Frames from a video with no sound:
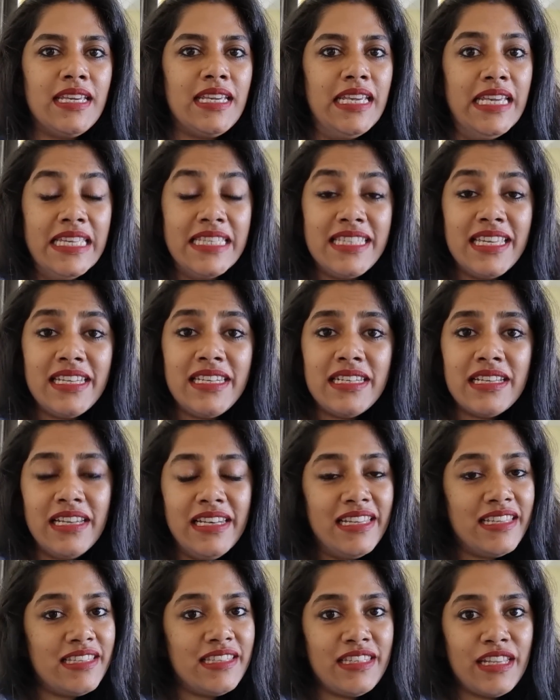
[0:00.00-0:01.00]
Is it
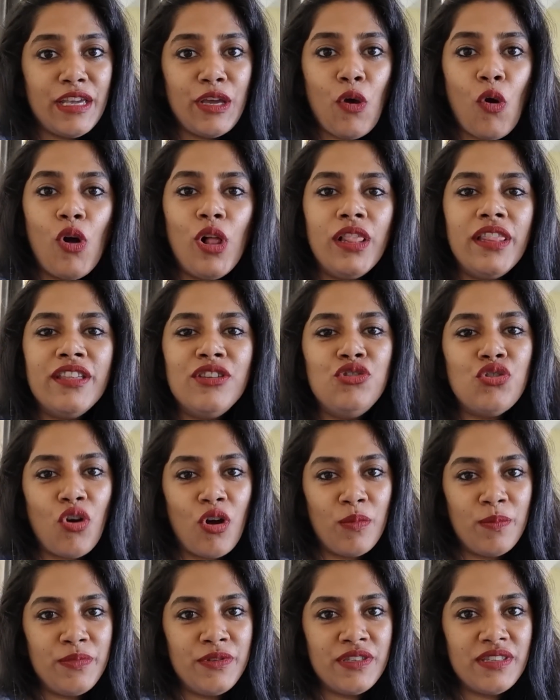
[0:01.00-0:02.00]
listing all the
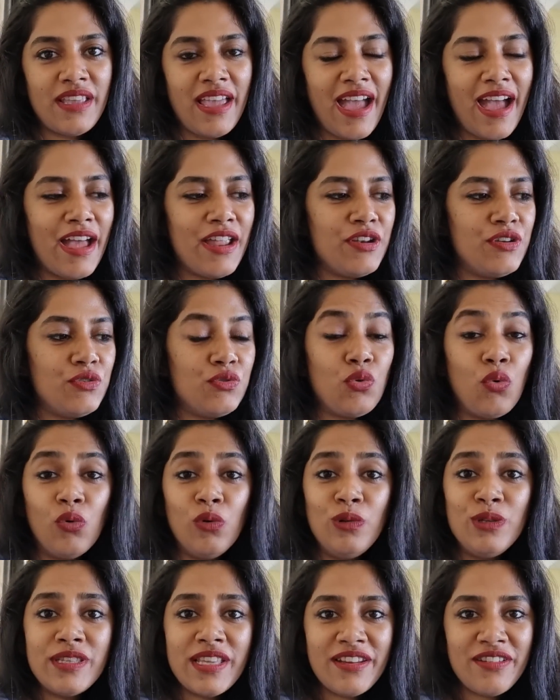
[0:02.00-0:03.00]
jobs and
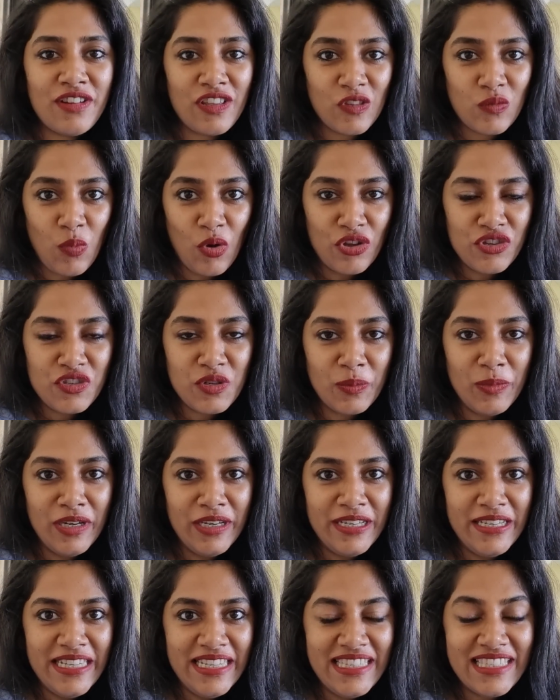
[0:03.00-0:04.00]
roles and
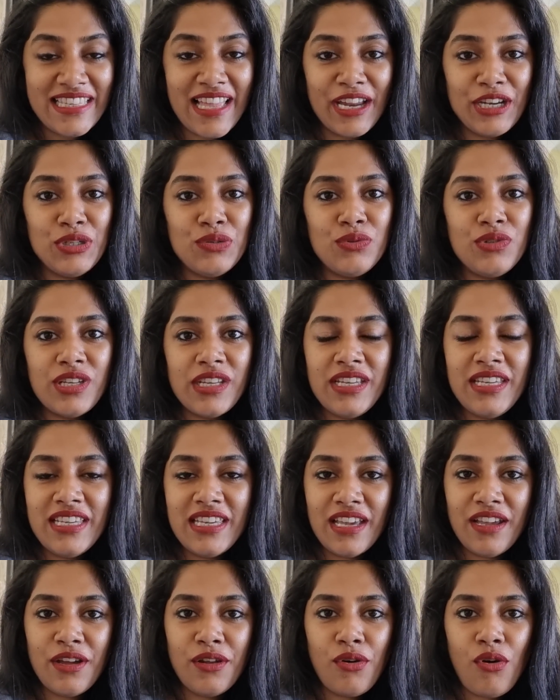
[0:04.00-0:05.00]
responsibilities that you take
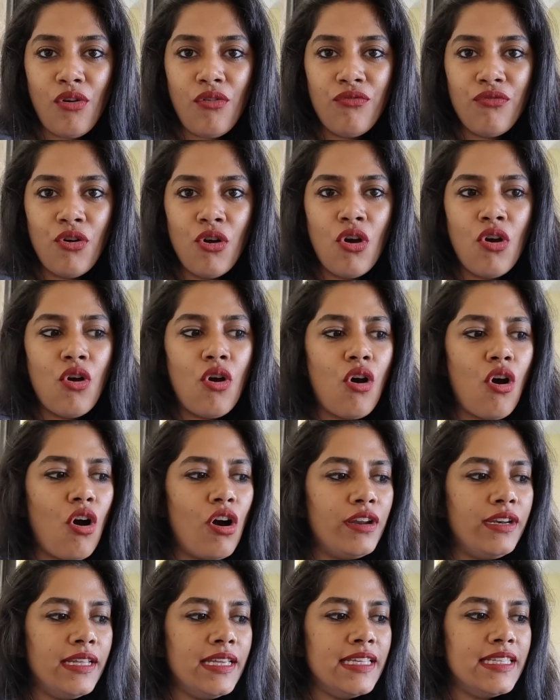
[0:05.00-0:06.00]
care of? Or
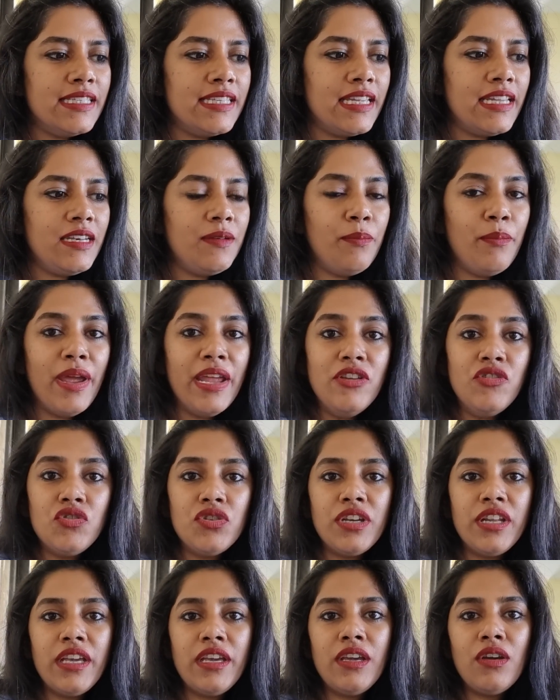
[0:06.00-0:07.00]
is it
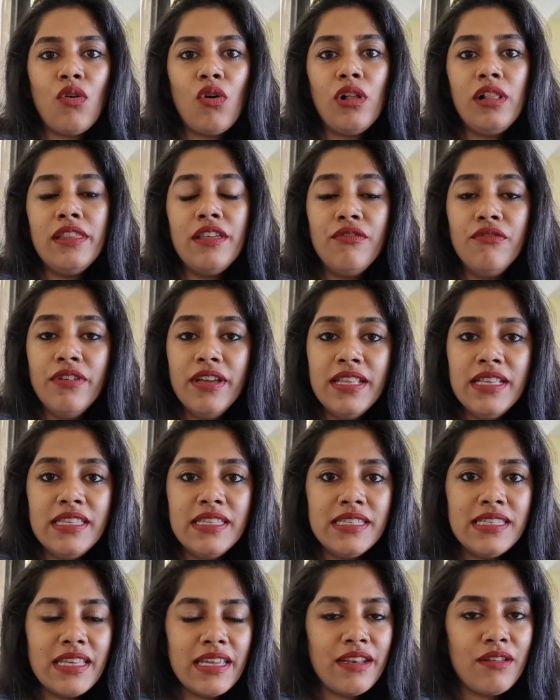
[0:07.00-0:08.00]
mentioning all the
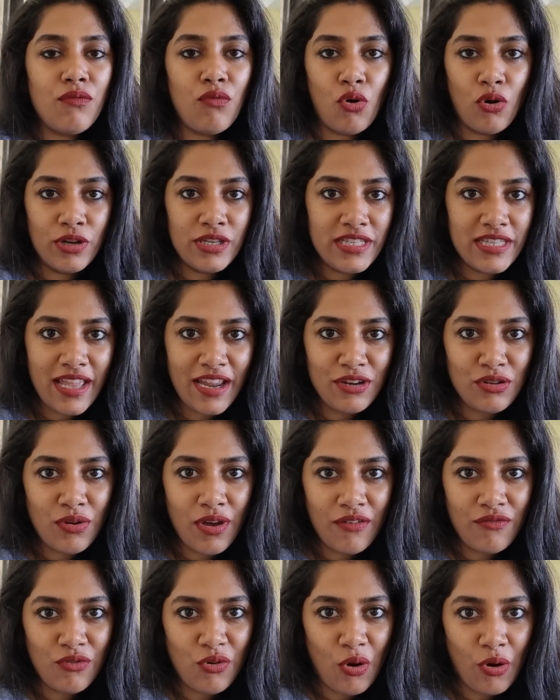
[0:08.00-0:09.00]
wins and awards that you
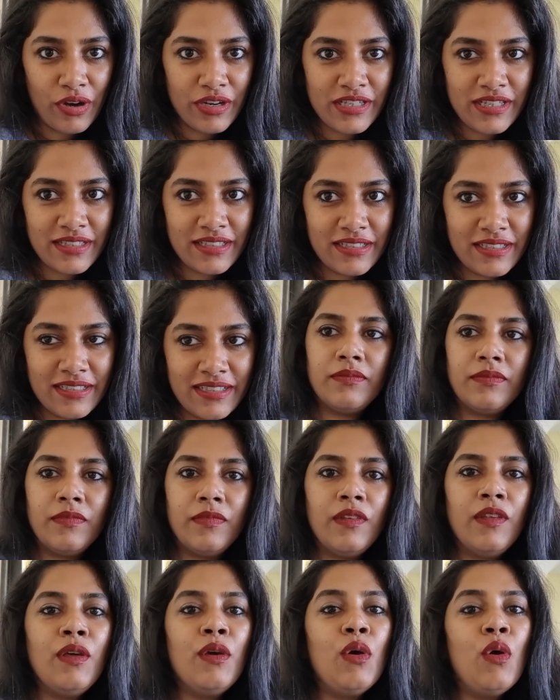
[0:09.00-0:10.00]
have got?
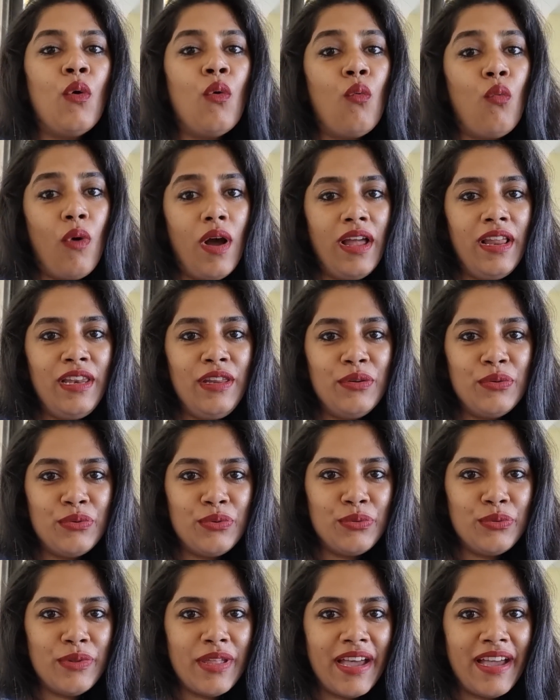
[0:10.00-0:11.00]
Why you
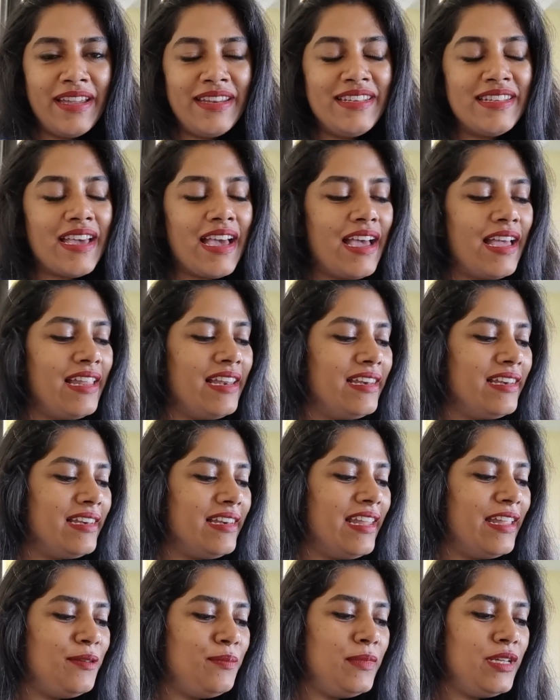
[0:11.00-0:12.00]
do that? I'll
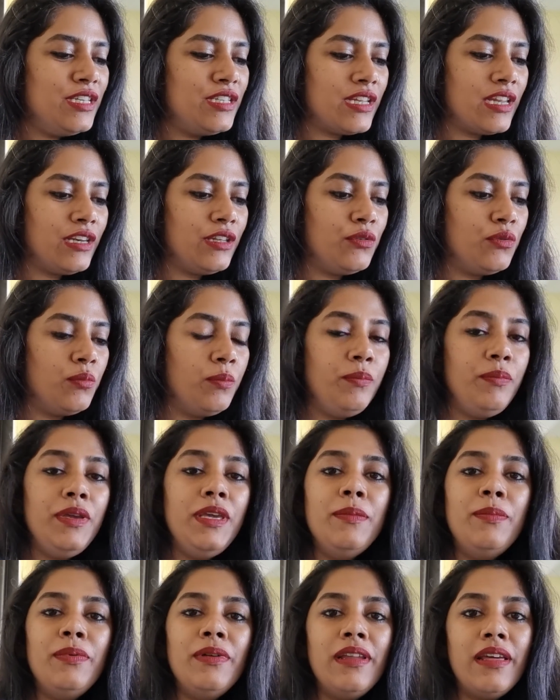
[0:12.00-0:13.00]
let me tell you.
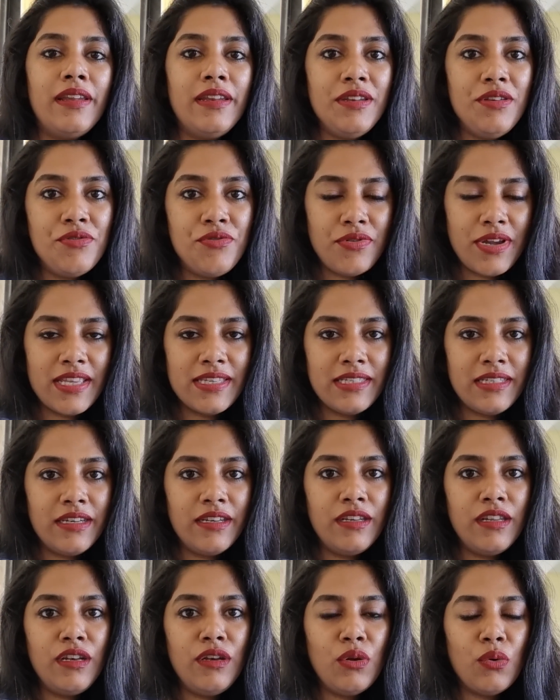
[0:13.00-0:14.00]
People are
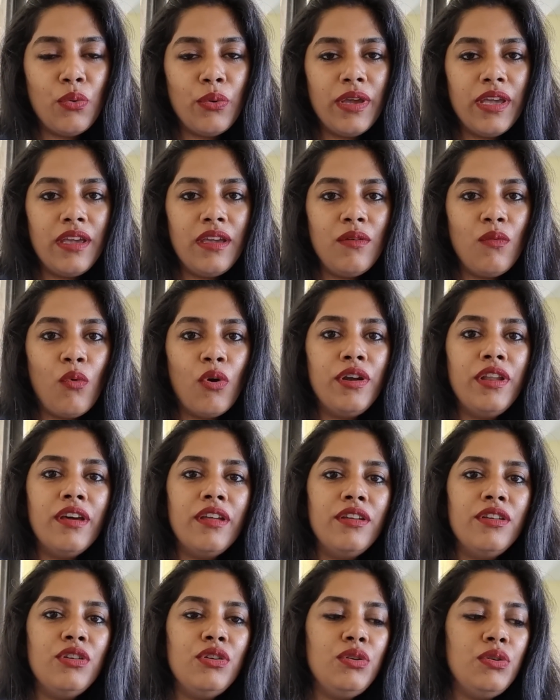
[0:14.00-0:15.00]
interested in knowing what are
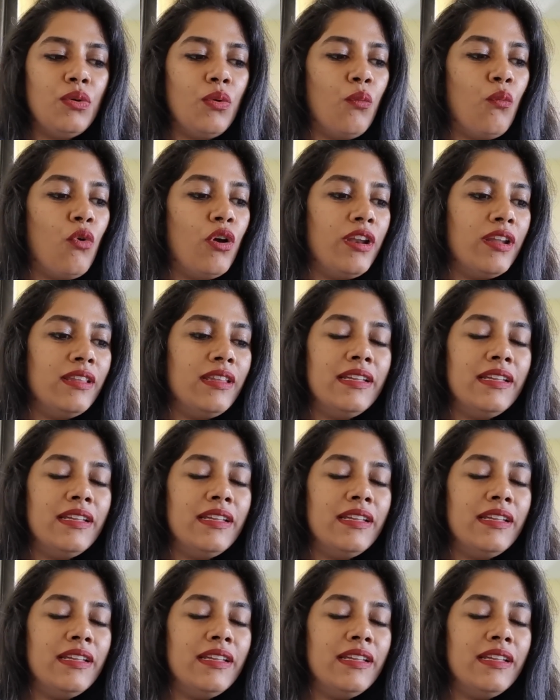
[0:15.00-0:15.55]
you, what are